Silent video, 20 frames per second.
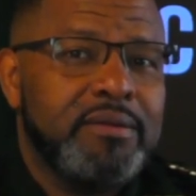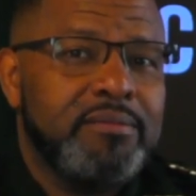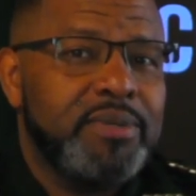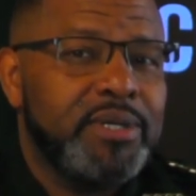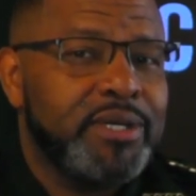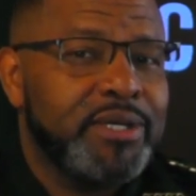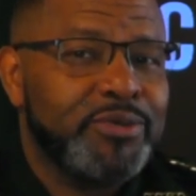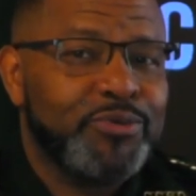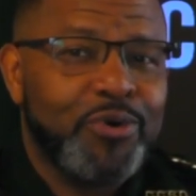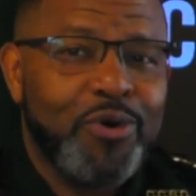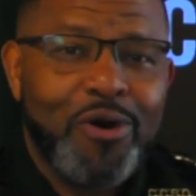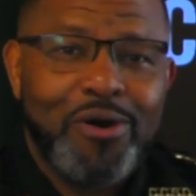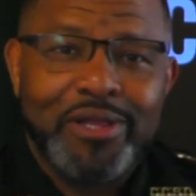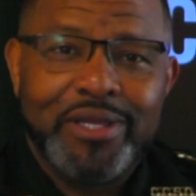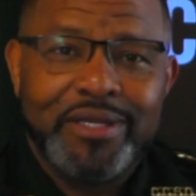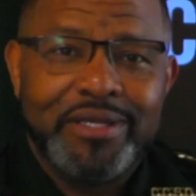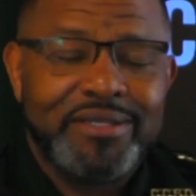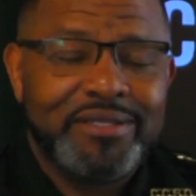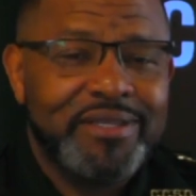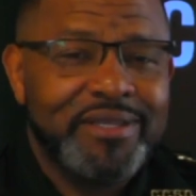Because we're
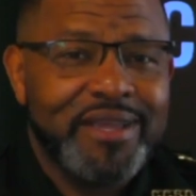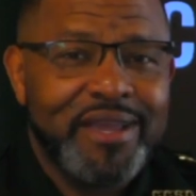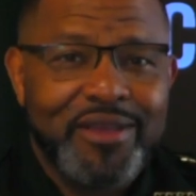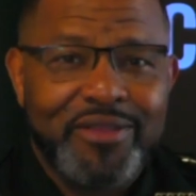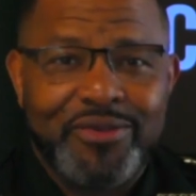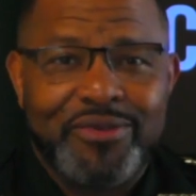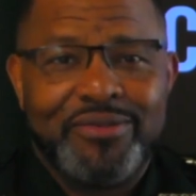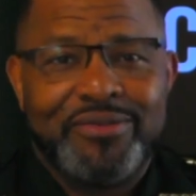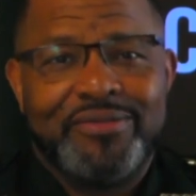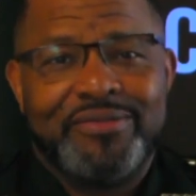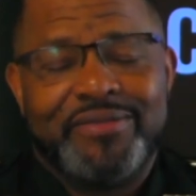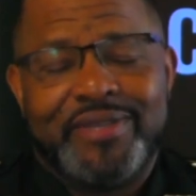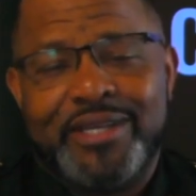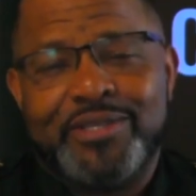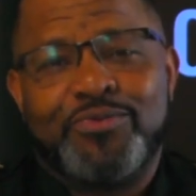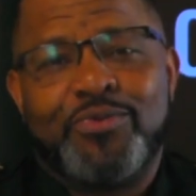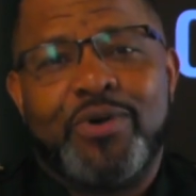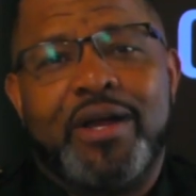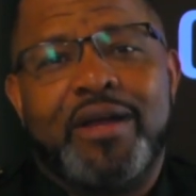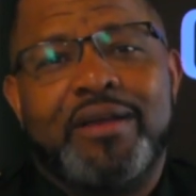all in this together.
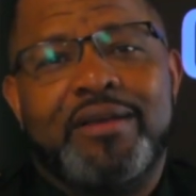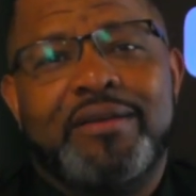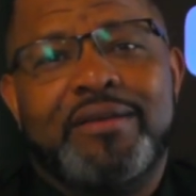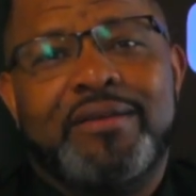That's why.